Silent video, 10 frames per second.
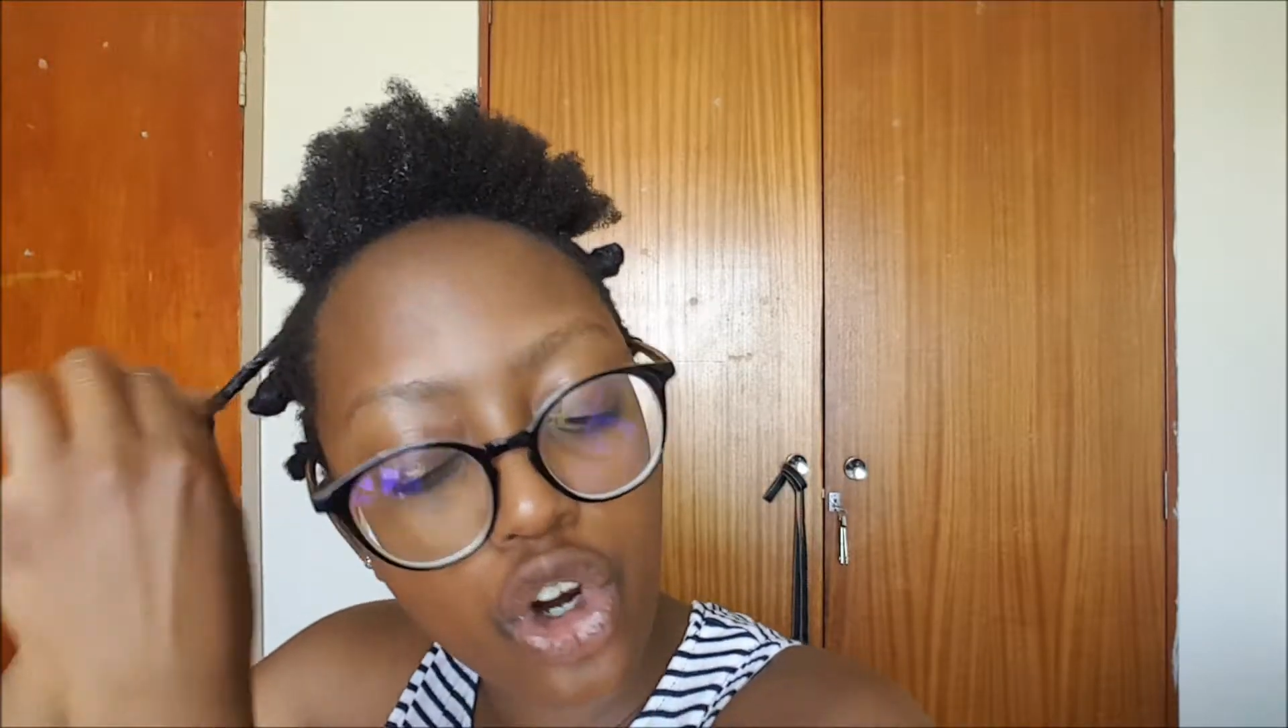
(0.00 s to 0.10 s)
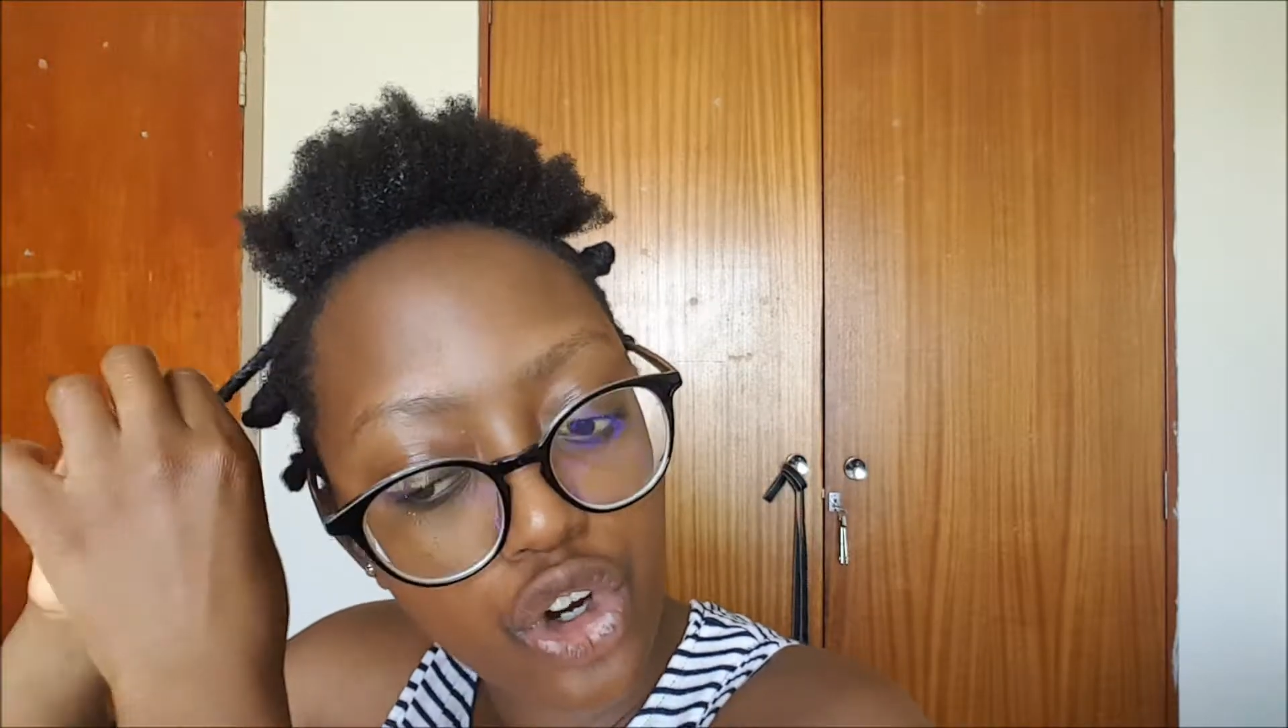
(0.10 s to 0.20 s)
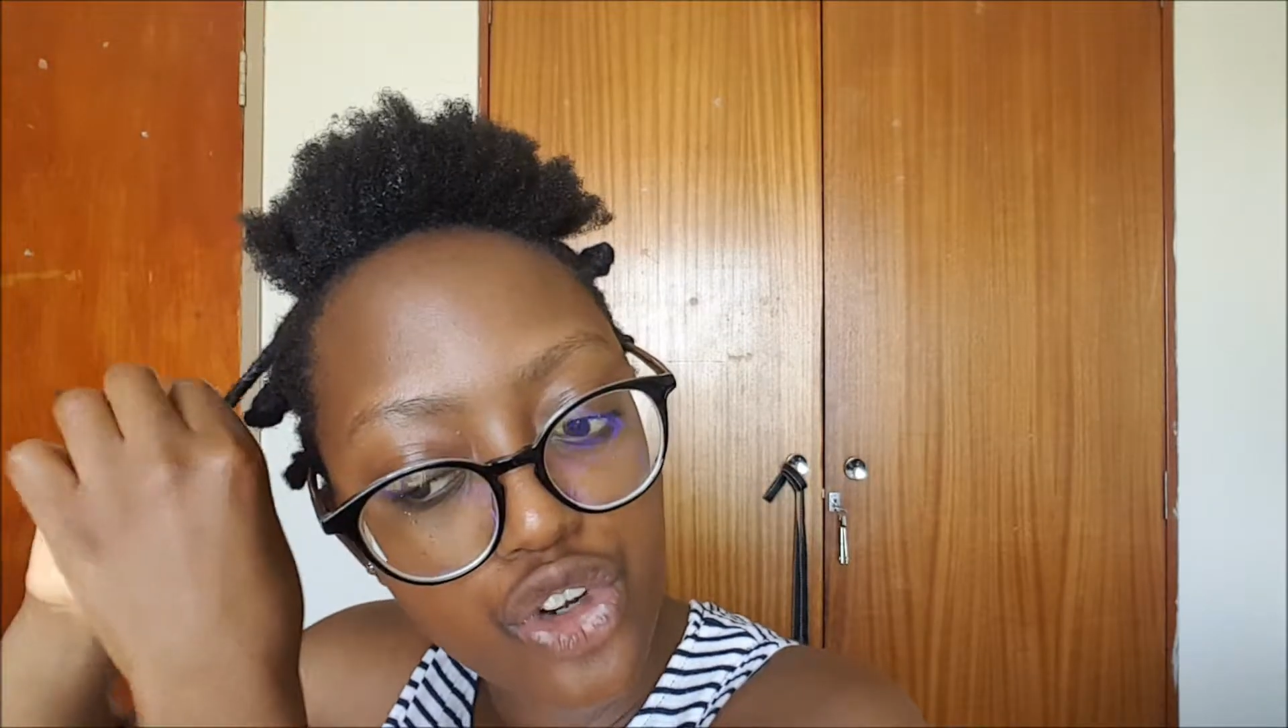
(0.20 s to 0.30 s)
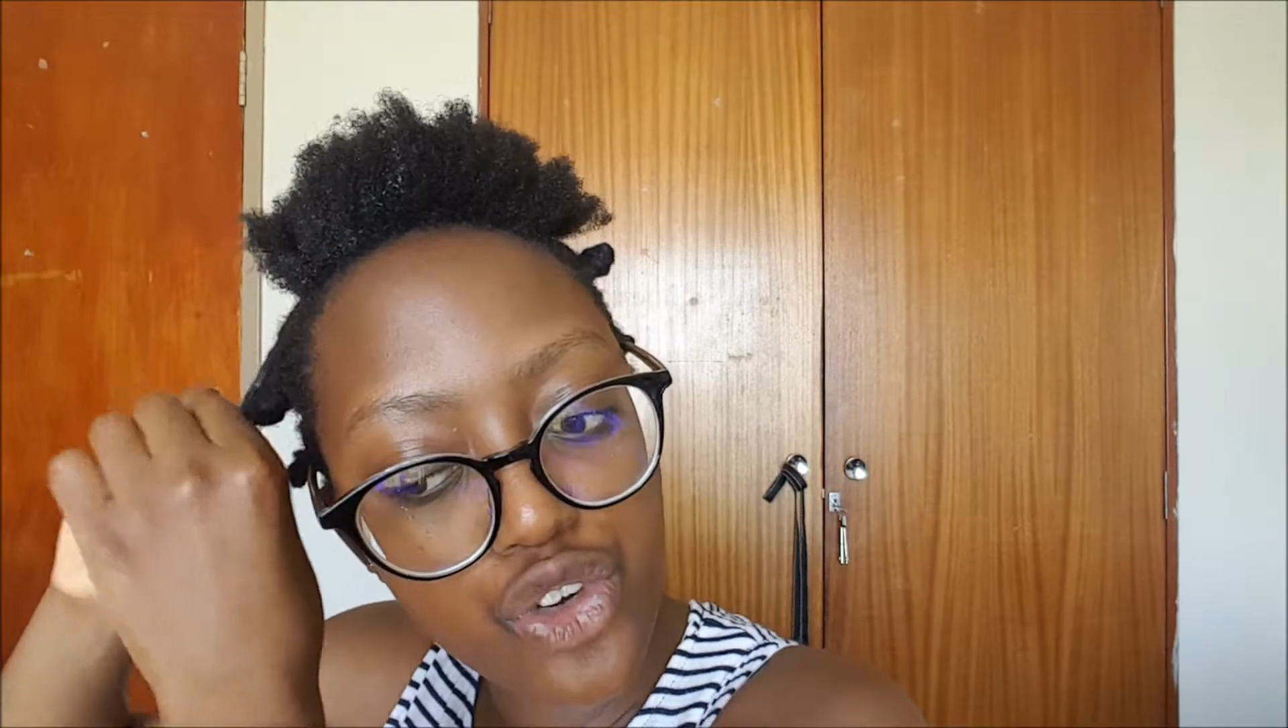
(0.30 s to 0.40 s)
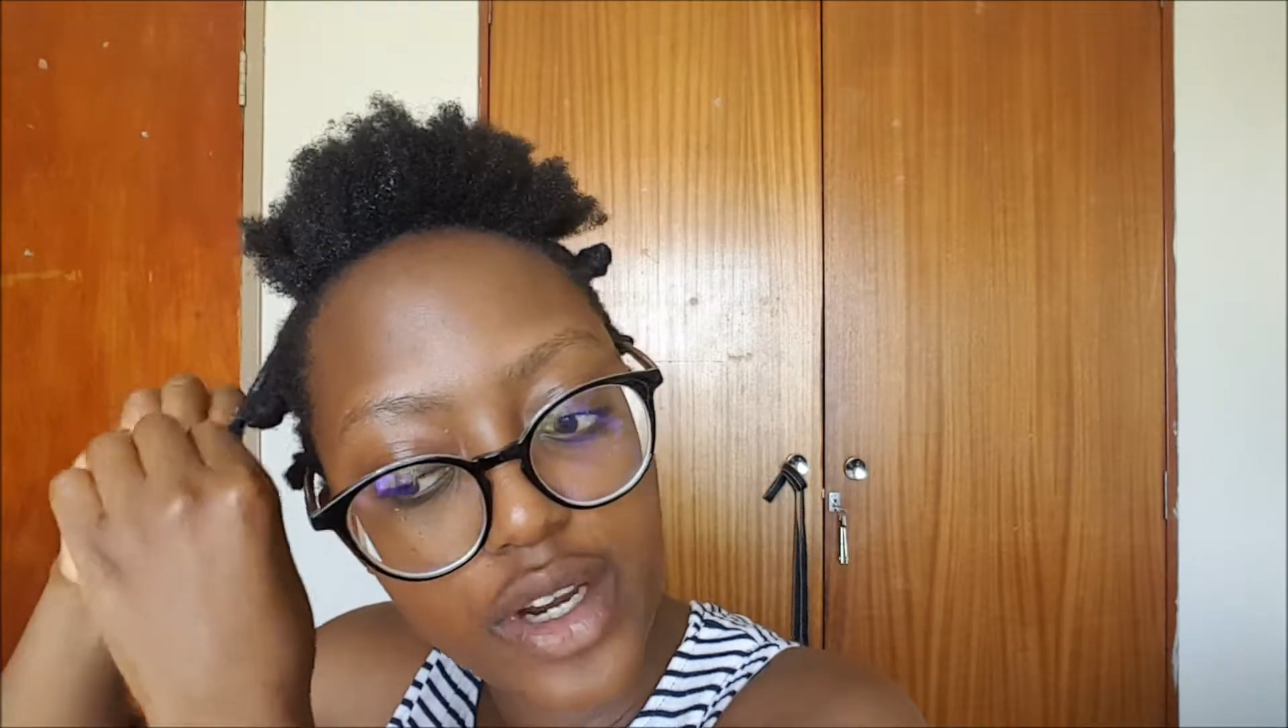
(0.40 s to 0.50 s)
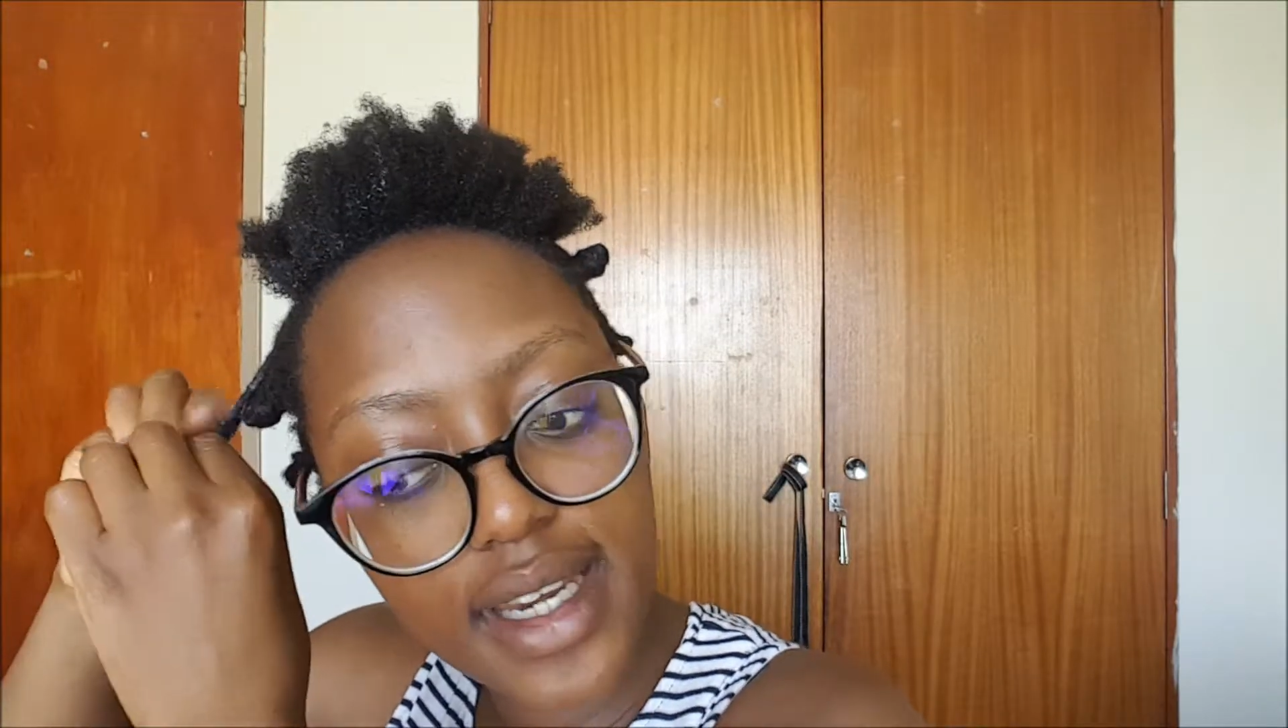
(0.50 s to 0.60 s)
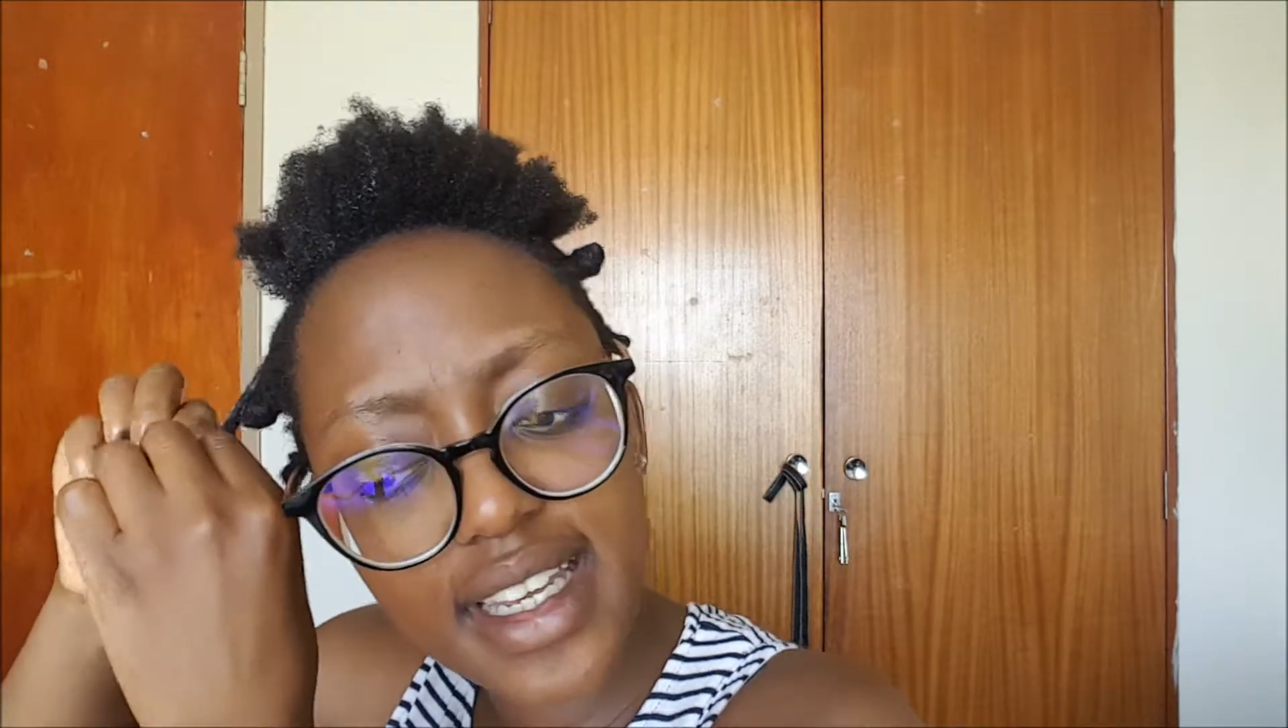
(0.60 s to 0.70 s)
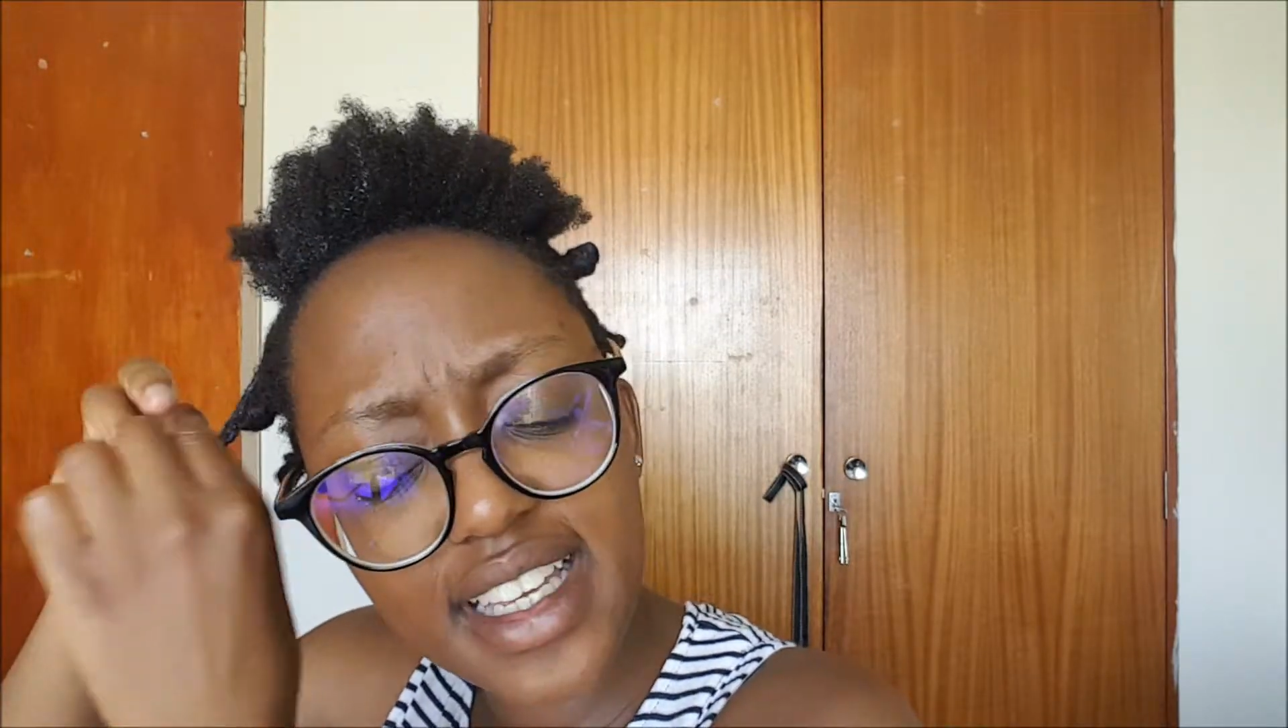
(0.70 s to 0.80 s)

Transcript: good read,